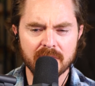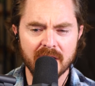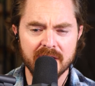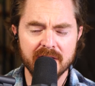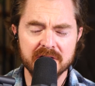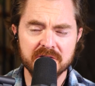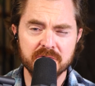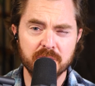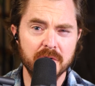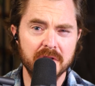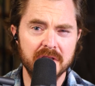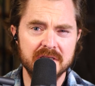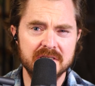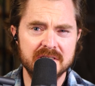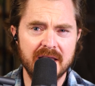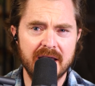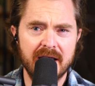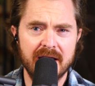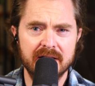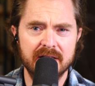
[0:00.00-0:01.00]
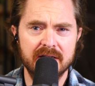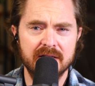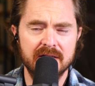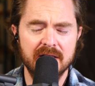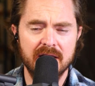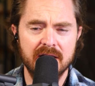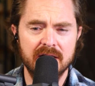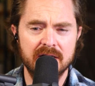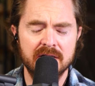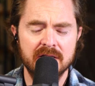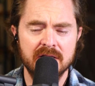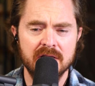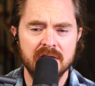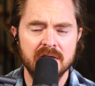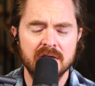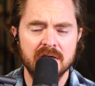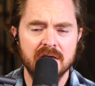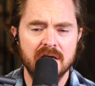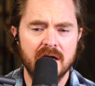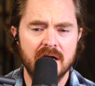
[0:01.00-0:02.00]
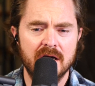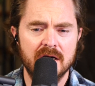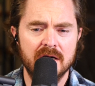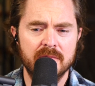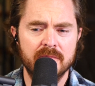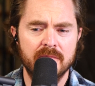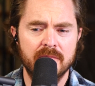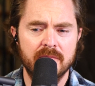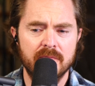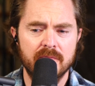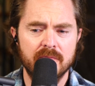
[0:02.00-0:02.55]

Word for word: and that's really sad. And and um,